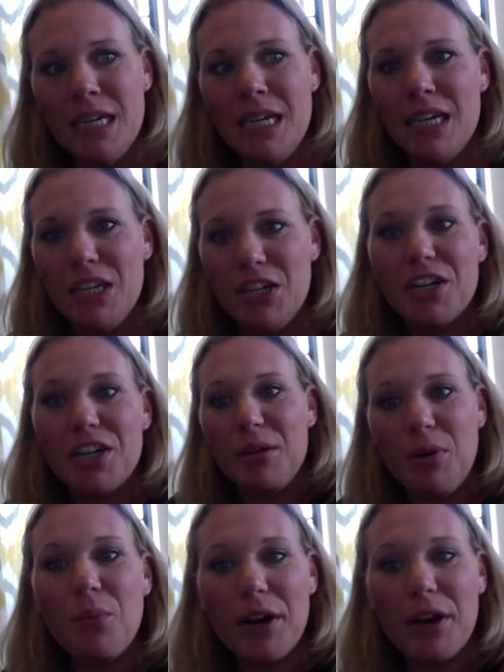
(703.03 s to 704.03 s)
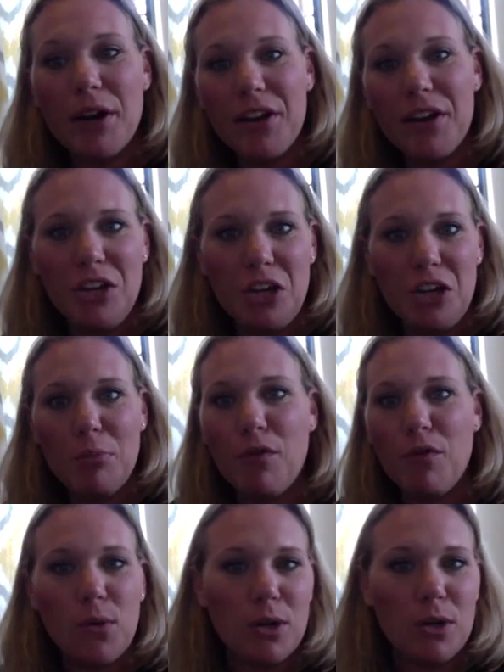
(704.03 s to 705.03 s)
you're going to be wearing it
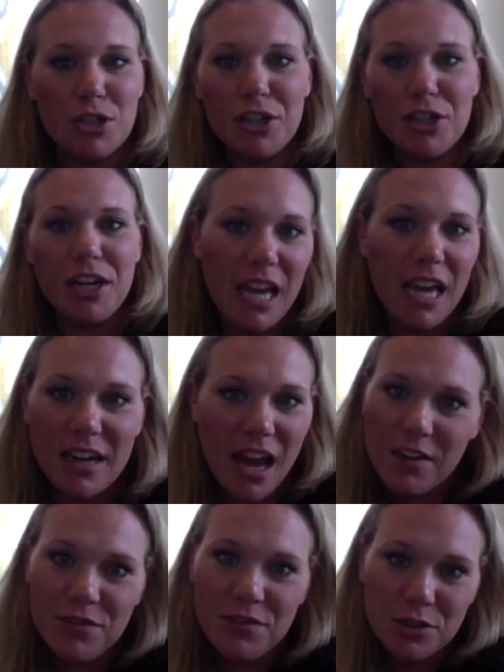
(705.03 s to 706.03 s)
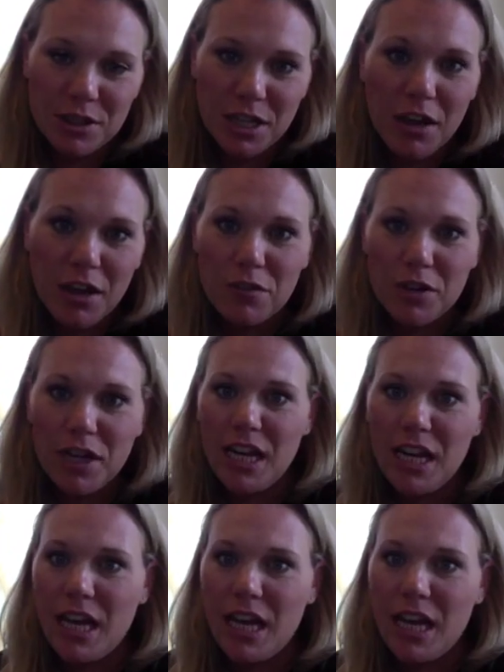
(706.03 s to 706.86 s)
before, during, and after recovery.